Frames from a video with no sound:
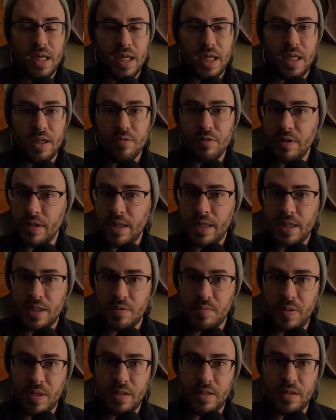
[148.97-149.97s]
He really
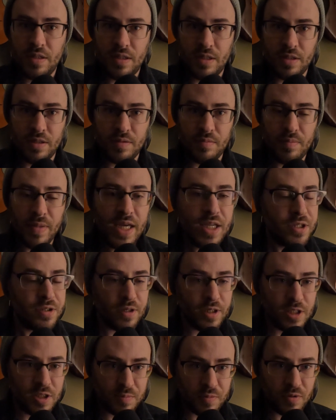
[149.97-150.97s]
has been a major
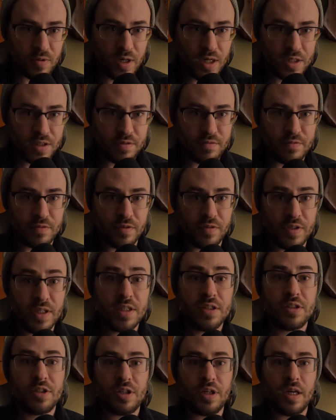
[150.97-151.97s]
inspiration for
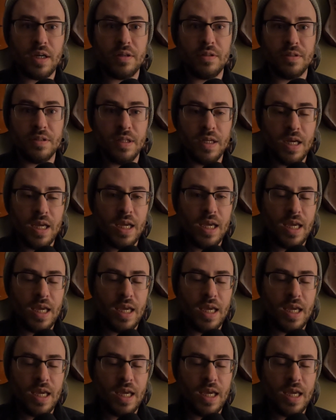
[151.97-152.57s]
this channel,